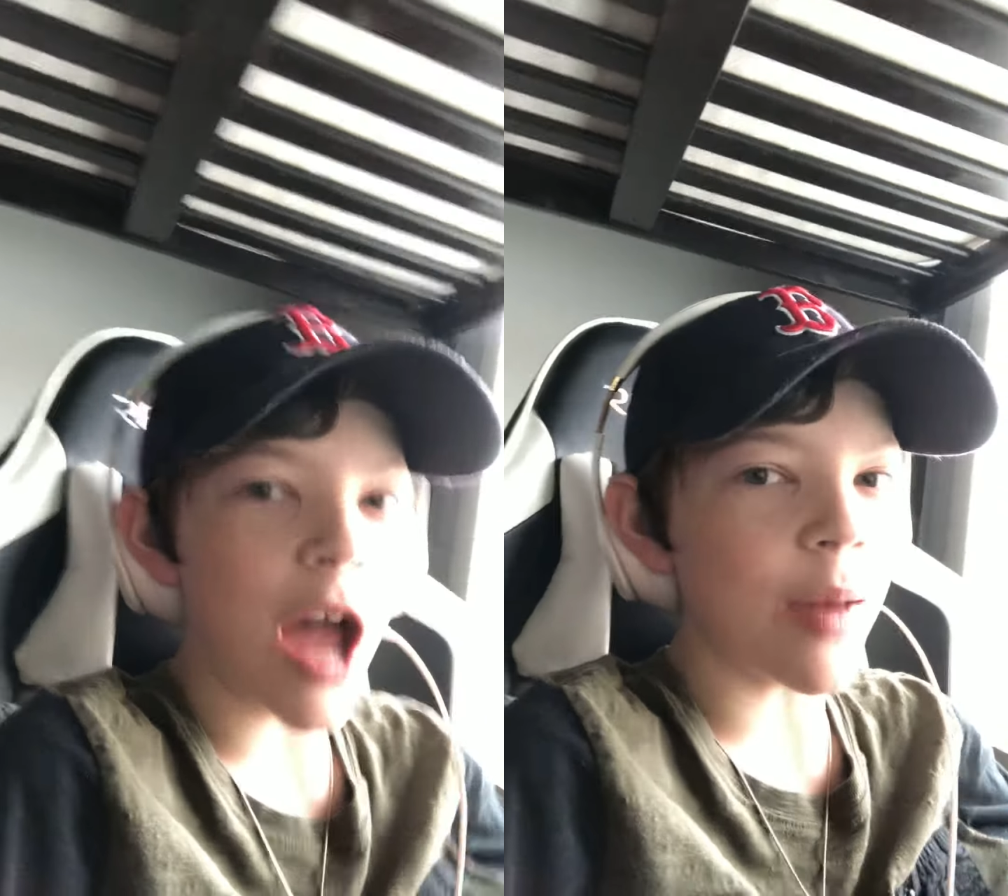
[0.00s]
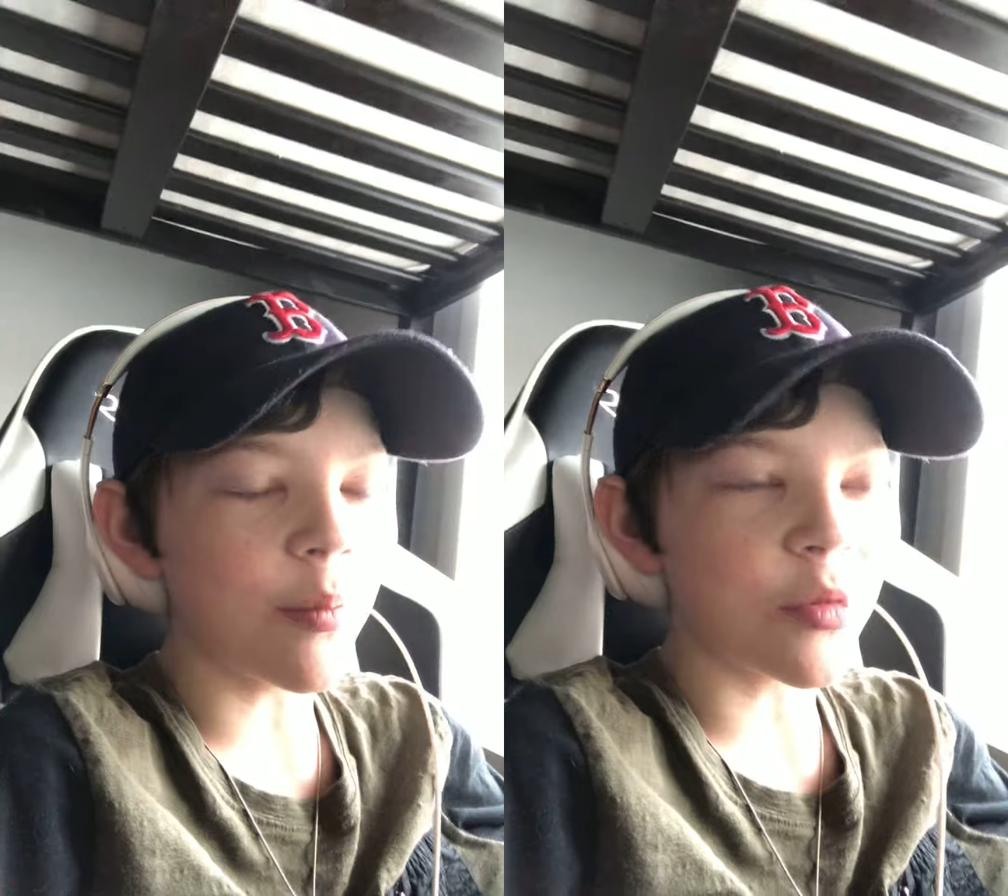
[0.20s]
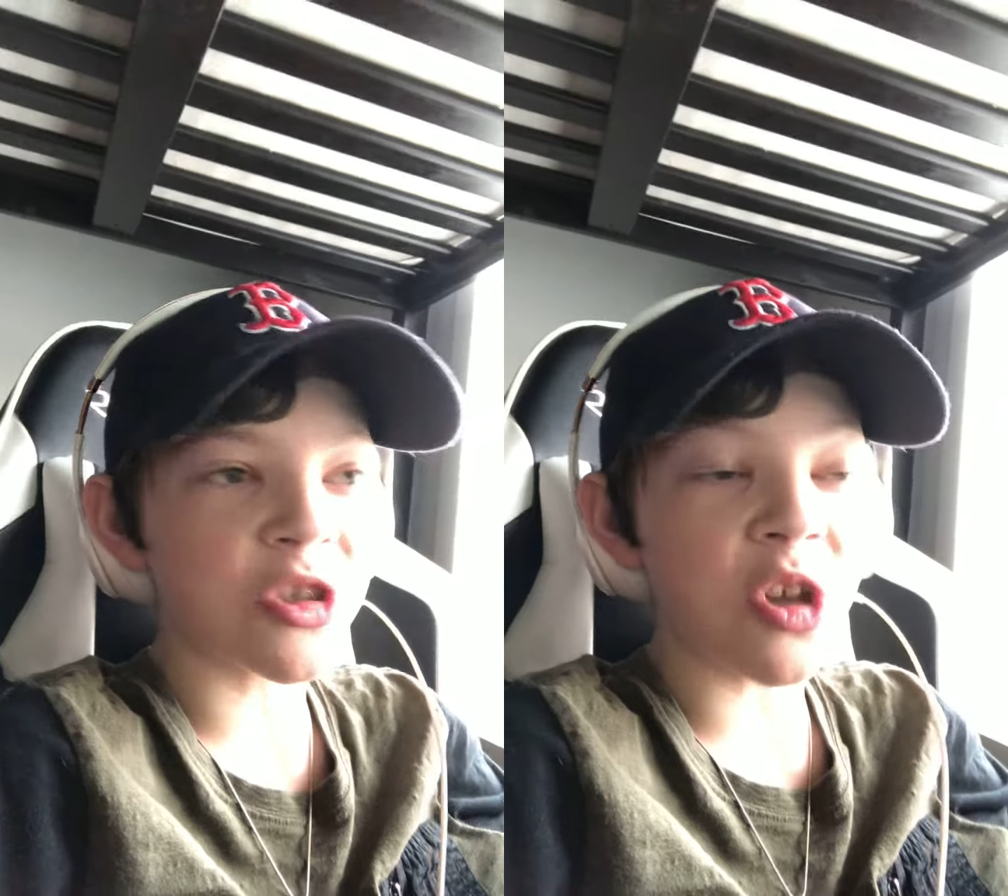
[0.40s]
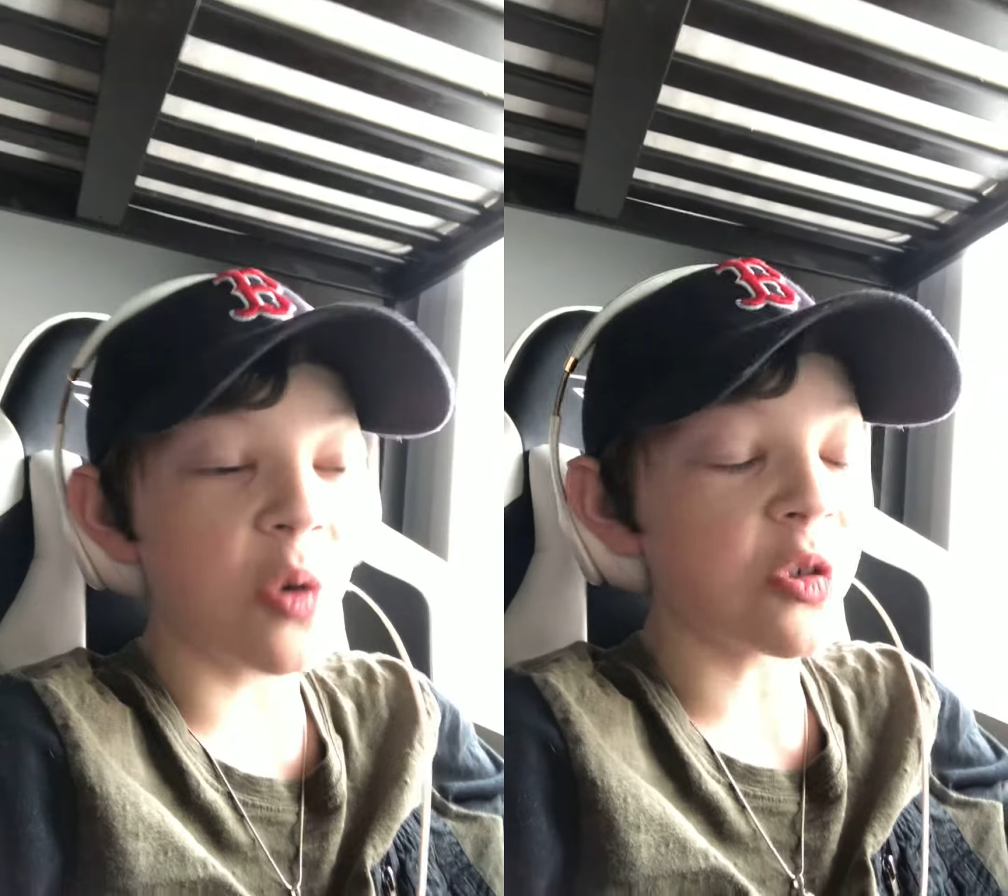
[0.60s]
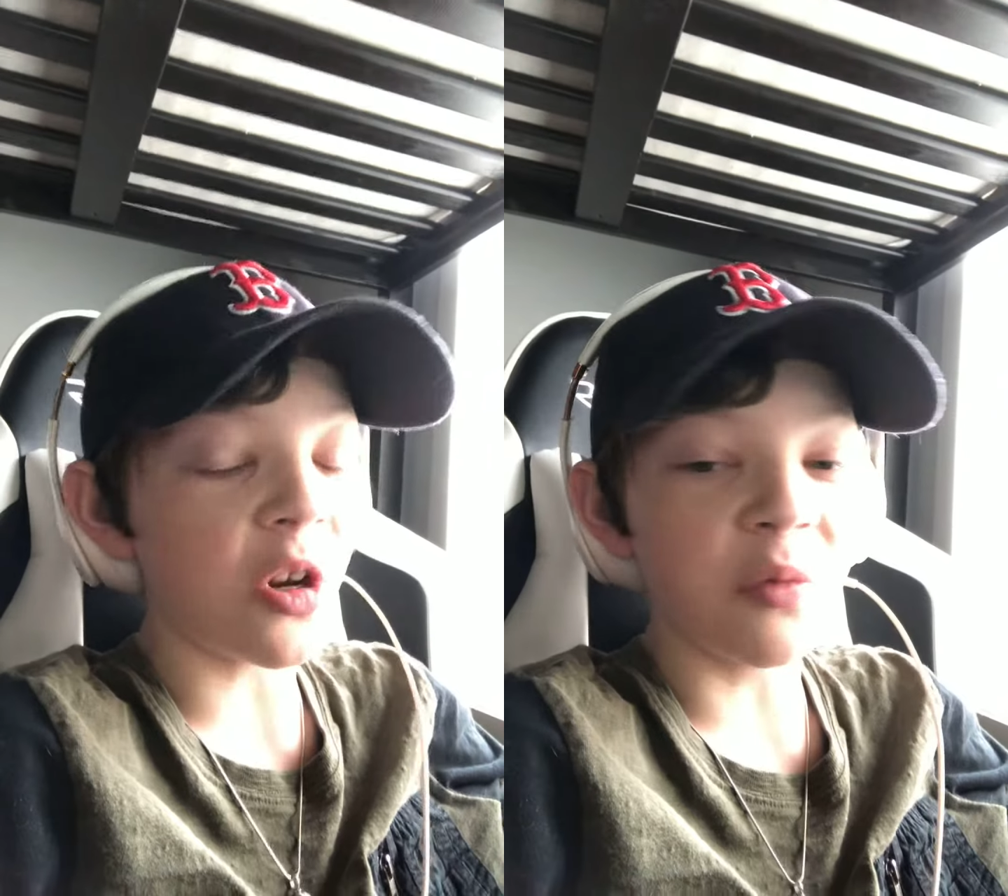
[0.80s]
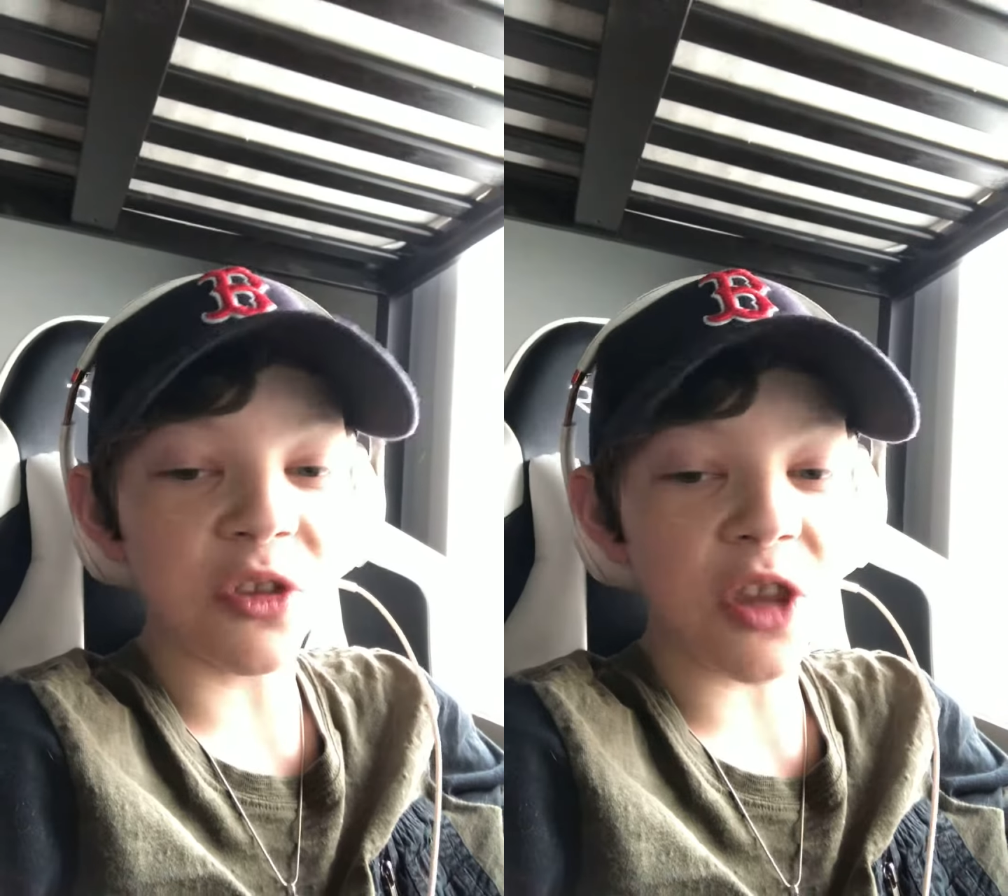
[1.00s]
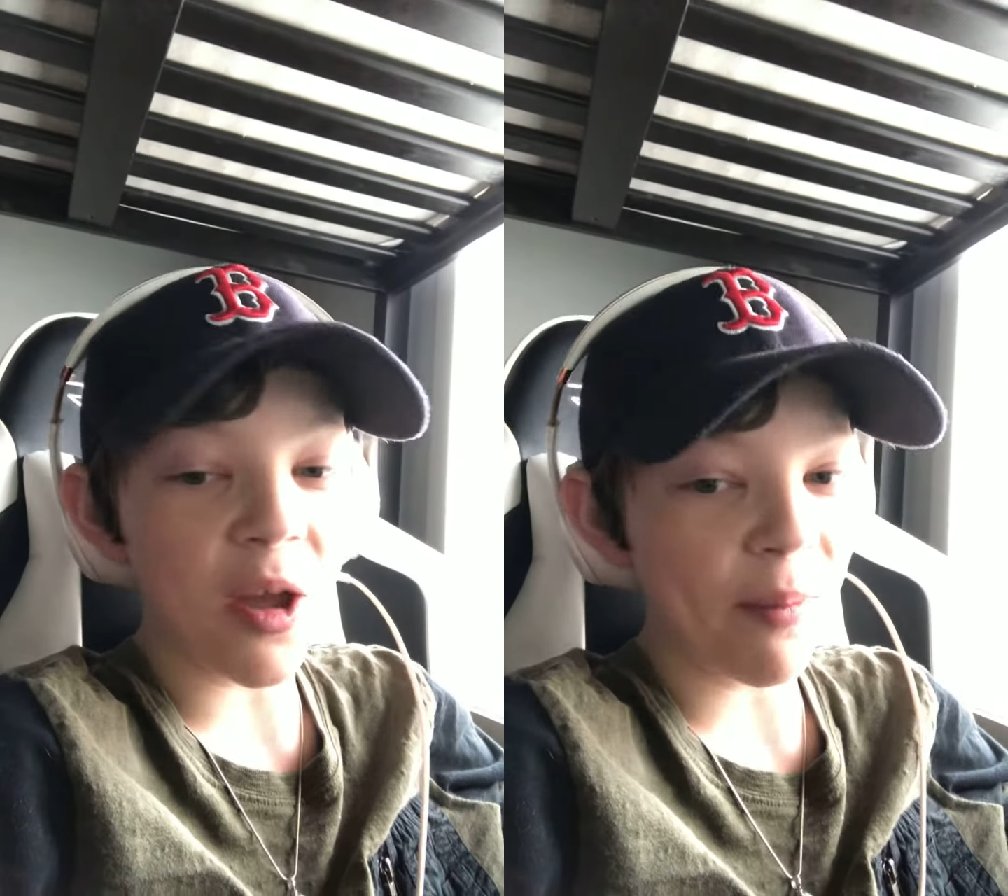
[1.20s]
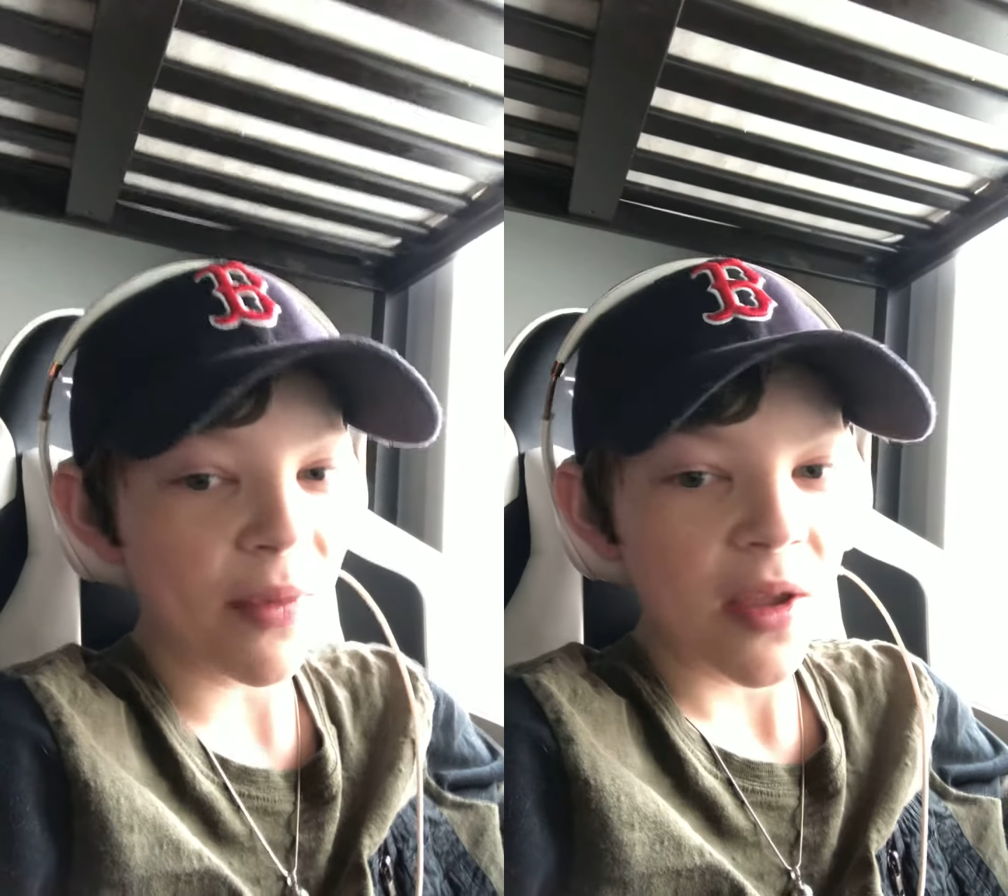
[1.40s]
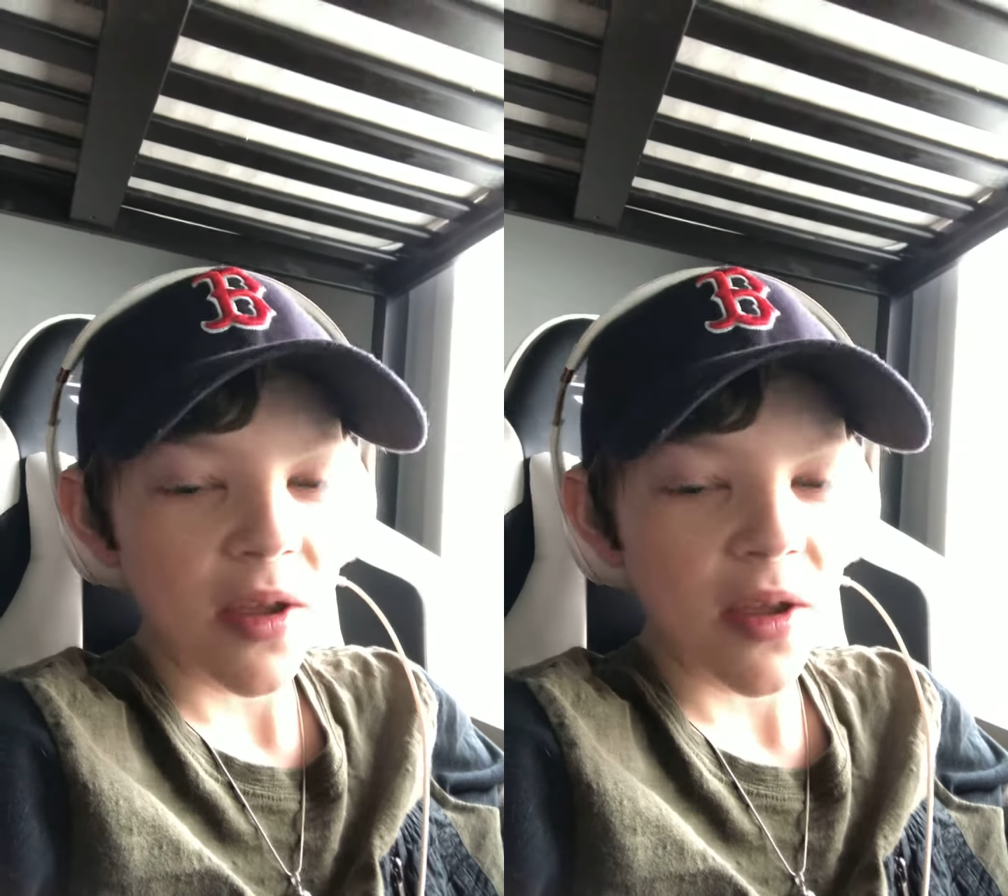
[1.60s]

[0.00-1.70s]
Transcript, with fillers: I'm so done with them.